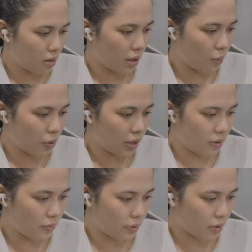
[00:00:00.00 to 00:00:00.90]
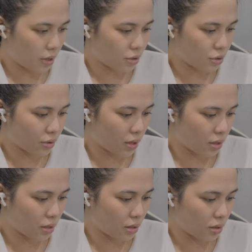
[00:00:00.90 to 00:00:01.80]
I'm waiting for our truck
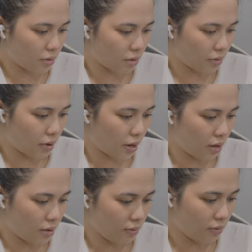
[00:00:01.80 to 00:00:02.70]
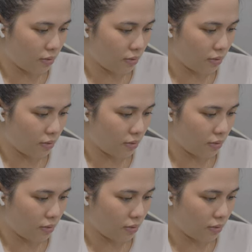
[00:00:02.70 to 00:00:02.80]
to arrive.